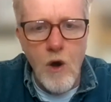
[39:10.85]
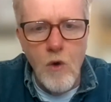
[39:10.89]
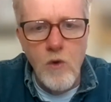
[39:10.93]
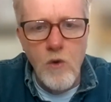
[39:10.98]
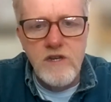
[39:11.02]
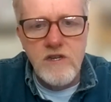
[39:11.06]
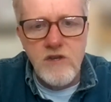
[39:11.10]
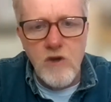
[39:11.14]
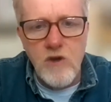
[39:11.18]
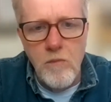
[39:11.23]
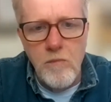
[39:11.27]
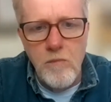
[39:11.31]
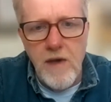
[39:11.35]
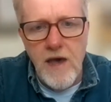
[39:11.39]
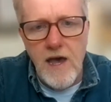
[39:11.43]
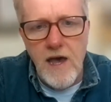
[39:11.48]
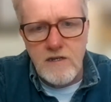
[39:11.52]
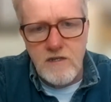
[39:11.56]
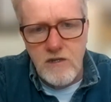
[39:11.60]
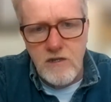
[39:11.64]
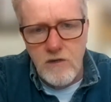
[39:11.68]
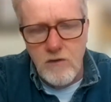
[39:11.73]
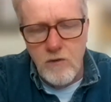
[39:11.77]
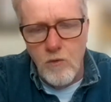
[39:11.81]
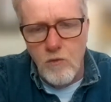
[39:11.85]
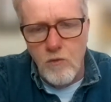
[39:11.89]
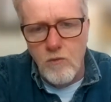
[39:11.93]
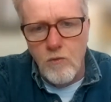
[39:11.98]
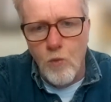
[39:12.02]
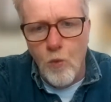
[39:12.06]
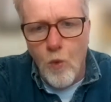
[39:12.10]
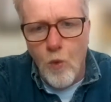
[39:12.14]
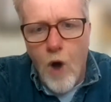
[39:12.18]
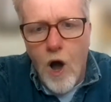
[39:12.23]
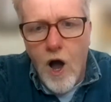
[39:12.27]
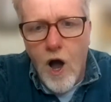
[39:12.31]
always go back to
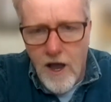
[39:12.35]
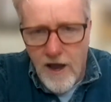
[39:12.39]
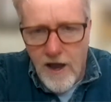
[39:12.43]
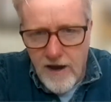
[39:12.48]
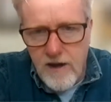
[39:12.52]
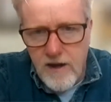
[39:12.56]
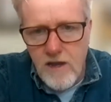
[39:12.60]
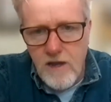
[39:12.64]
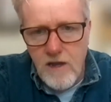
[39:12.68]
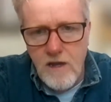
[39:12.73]
why.